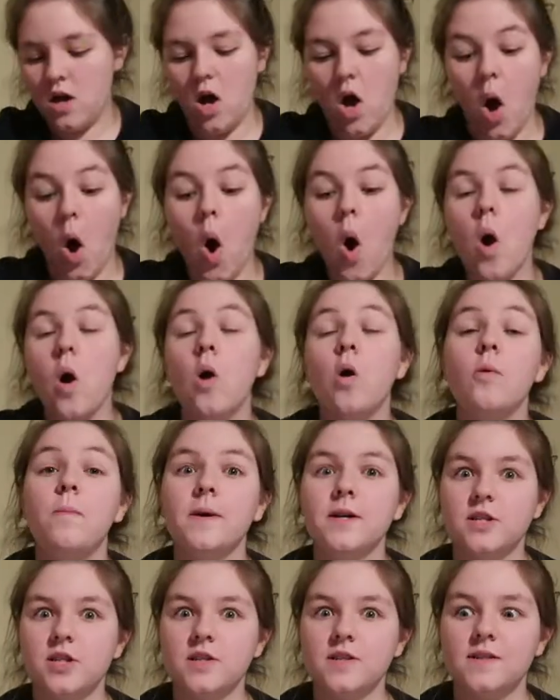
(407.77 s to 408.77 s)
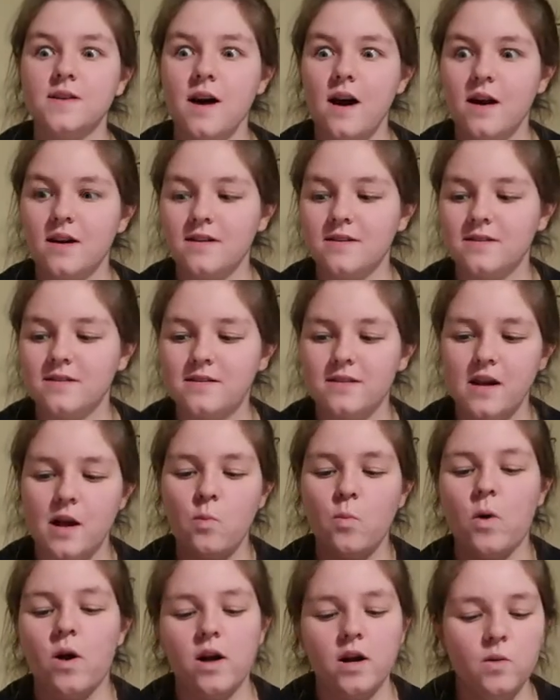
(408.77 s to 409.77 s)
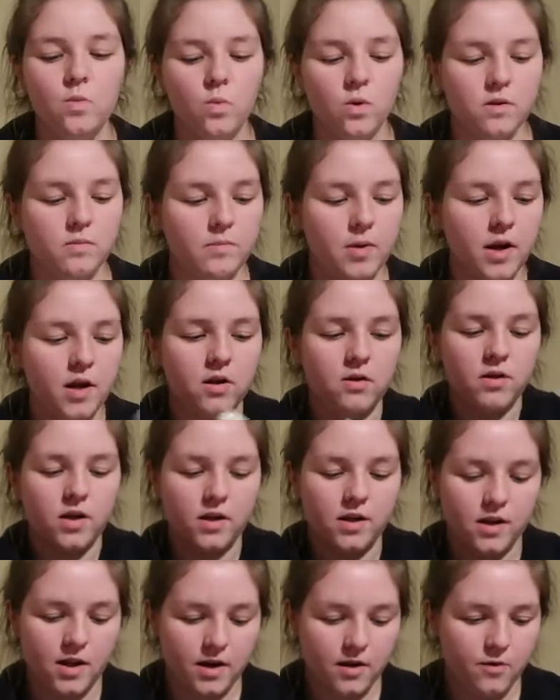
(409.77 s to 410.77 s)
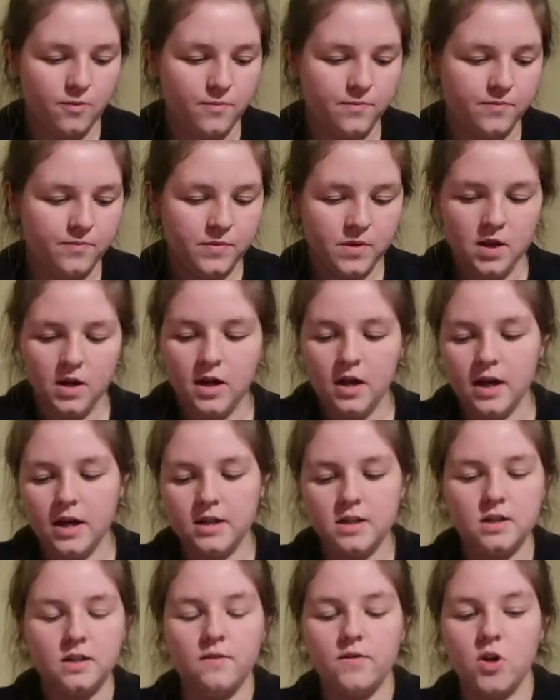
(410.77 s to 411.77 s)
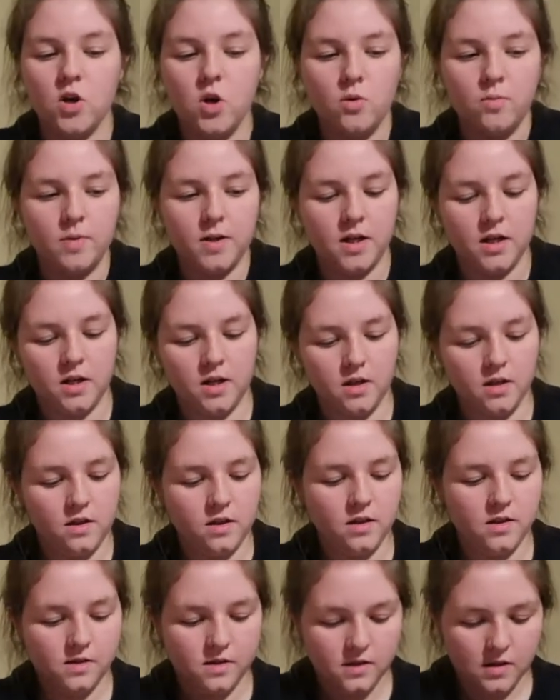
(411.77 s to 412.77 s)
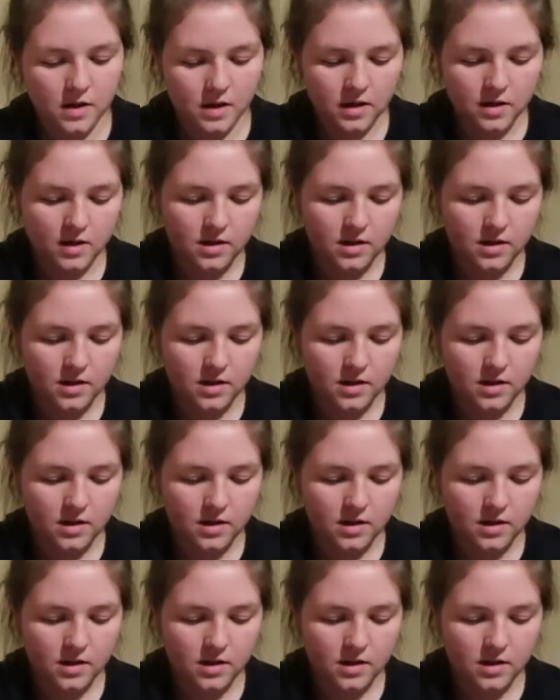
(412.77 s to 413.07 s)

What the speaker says: A whole bunch of socks. I'm wearing one pair right now. I didn't even open any of these.